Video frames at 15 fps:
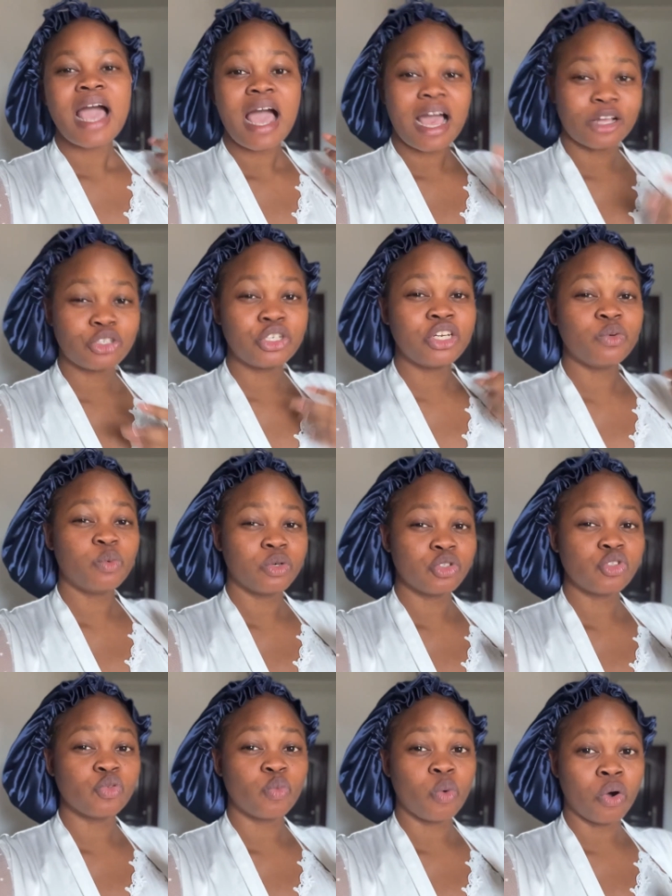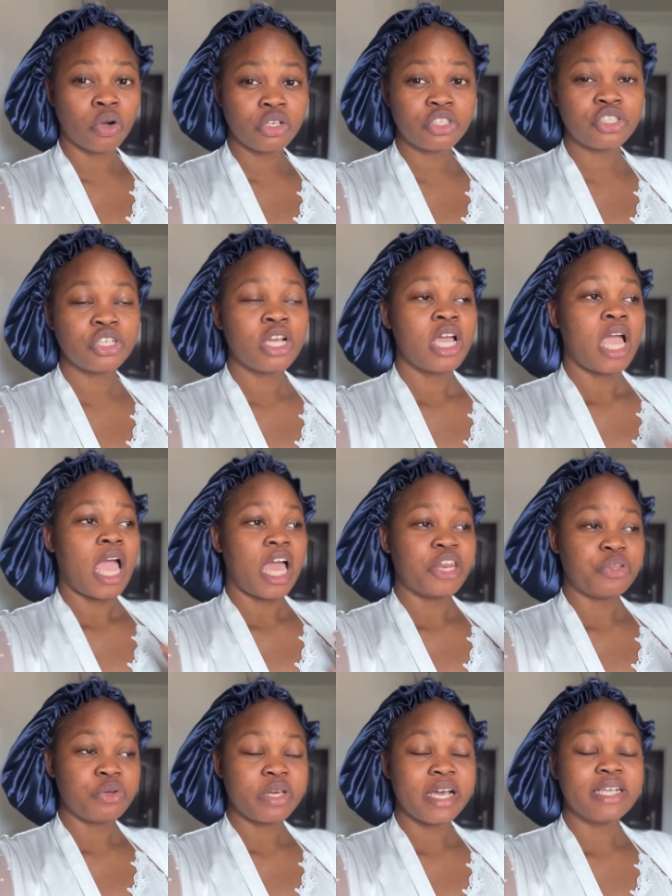actually want to watch
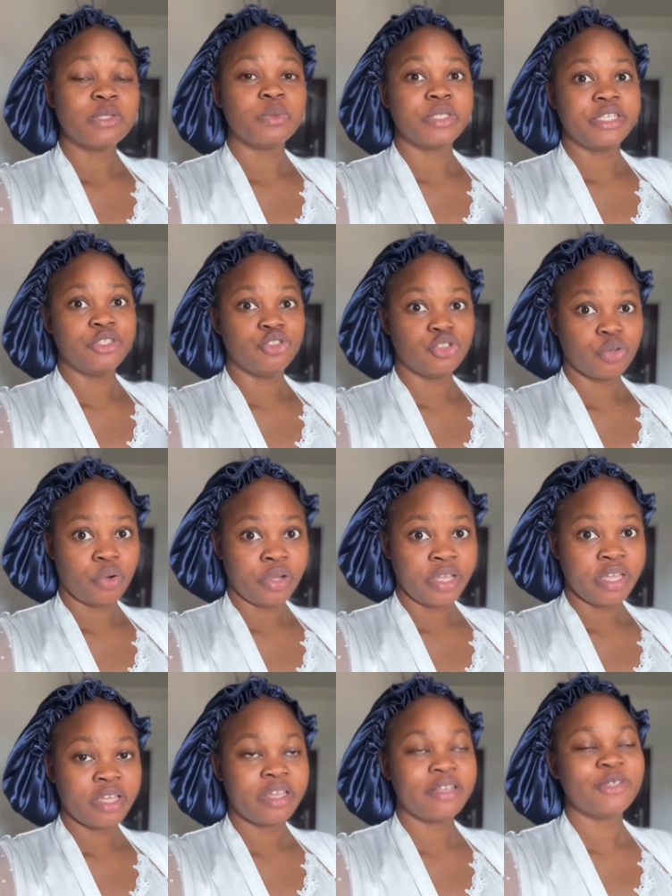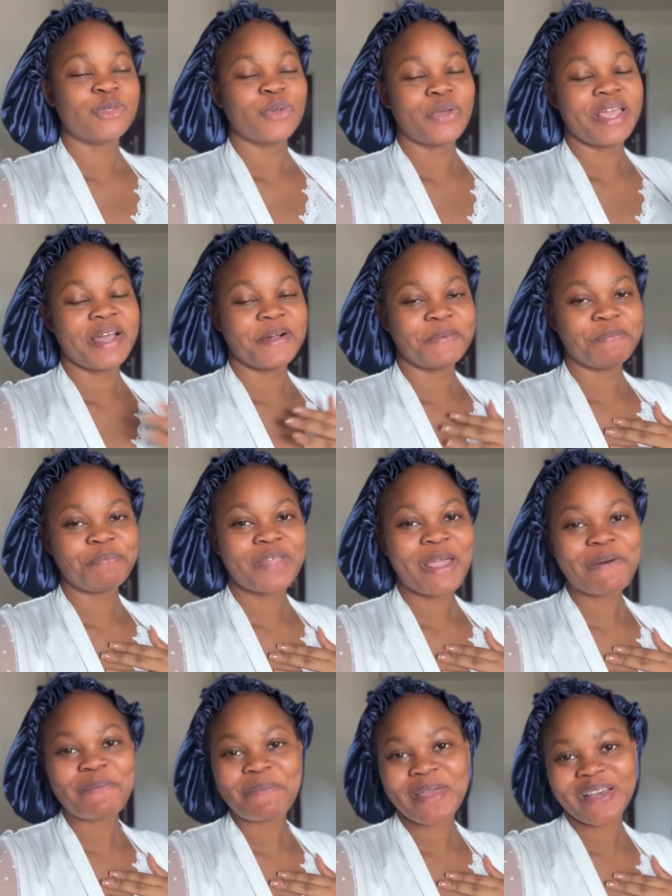and you guys would enjoy so yeah
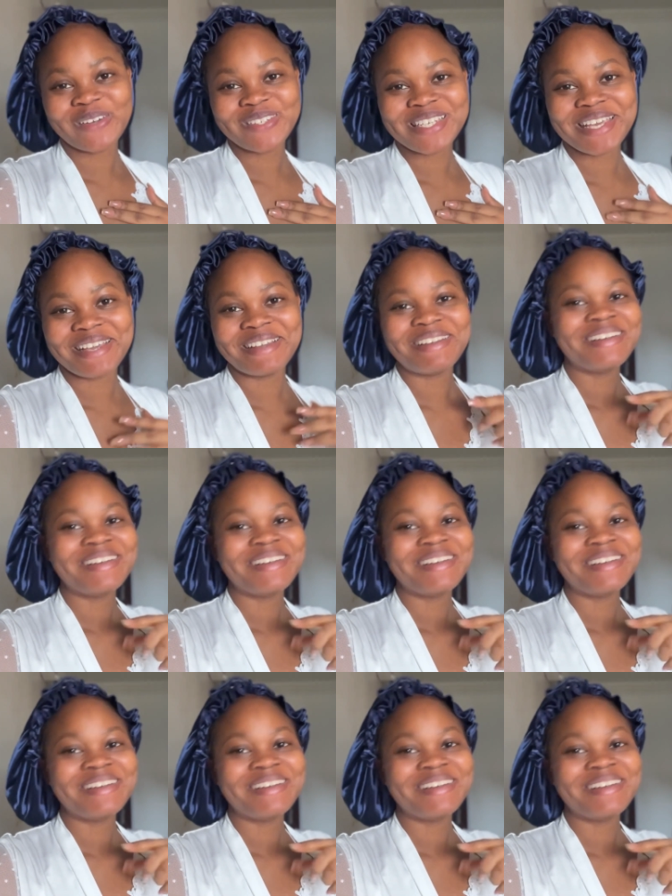help me out here